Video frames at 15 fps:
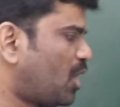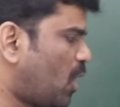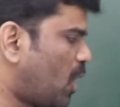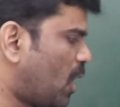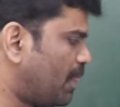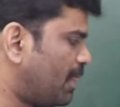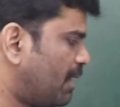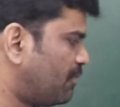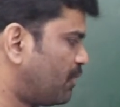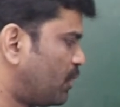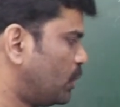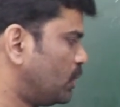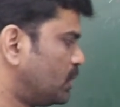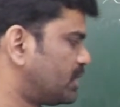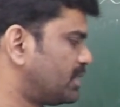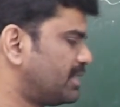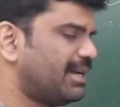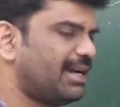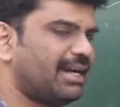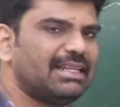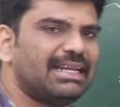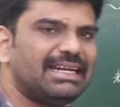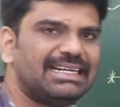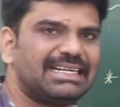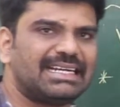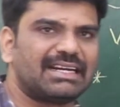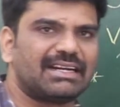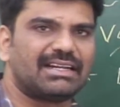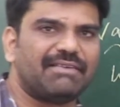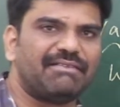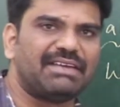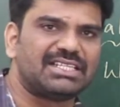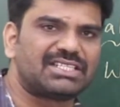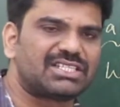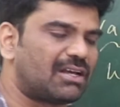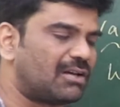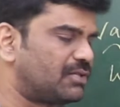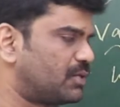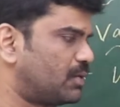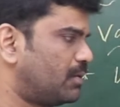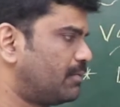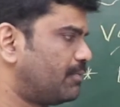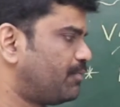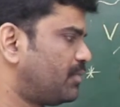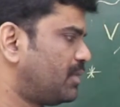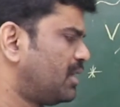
on the fruits and the litter, the waste also.